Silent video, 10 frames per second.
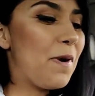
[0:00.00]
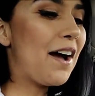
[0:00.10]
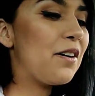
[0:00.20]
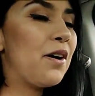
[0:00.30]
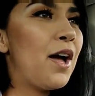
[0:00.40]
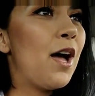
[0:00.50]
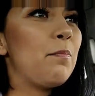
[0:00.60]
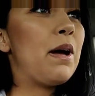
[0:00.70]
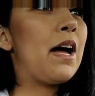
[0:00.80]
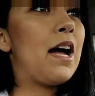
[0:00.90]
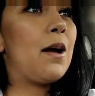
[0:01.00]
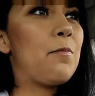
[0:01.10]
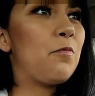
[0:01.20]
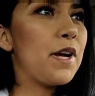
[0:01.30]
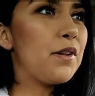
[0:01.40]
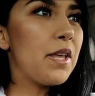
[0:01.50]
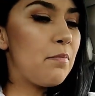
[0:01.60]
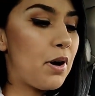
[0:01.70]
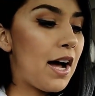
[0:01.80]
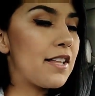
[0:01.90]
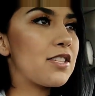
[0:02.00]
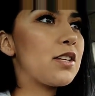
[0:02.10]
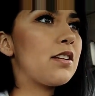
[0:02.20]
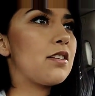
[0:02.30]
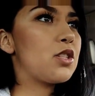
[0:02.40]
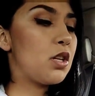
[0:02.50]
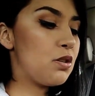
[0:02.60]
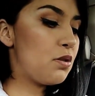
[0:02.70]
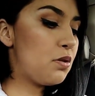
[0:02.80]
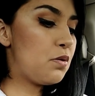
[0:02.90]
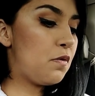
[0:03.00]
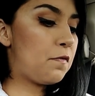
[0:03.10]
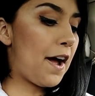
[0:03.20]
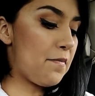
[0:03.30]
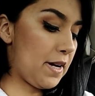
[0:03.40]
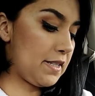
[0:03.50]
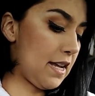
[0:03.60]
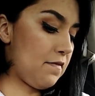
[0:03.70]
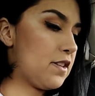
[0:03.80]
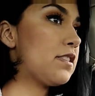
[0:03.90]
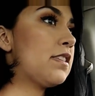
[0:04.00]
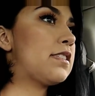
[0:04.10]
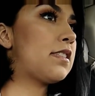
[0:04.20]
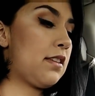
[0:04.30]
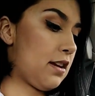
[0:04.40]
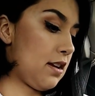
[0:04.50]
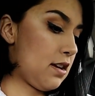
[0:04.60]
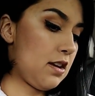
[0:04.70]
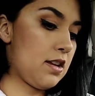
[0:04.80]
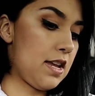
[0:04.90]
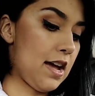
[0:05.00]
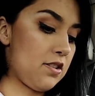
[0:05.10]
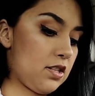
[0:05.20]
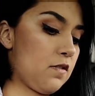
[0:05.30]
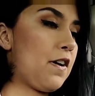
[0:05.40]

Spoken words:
wow. But we only bought 2 5x7s. Yeah, these are